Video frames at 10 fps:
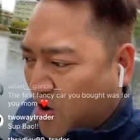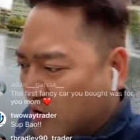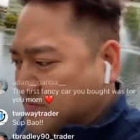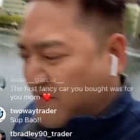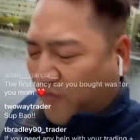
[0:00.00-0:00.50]
was
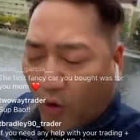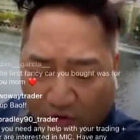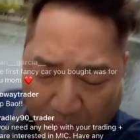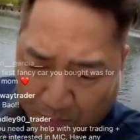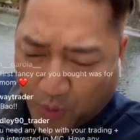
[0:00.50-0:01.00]
always
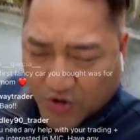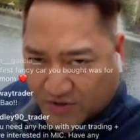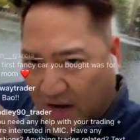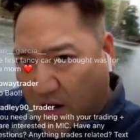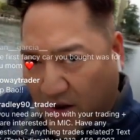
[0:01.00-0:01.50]
before to
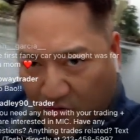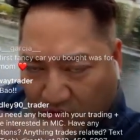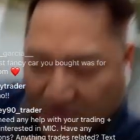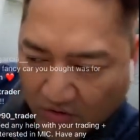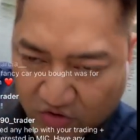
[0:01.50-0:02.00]
push down
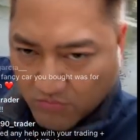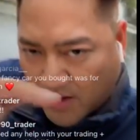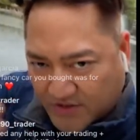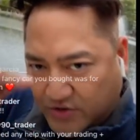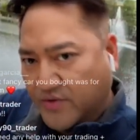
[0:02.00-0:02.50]
everyone's throat.
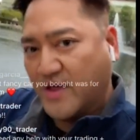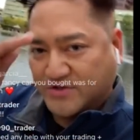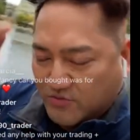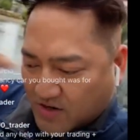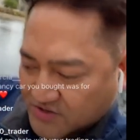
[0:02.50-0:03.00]
You must do
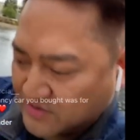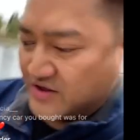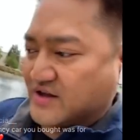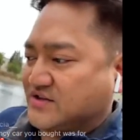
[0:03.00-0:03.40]
this. You must do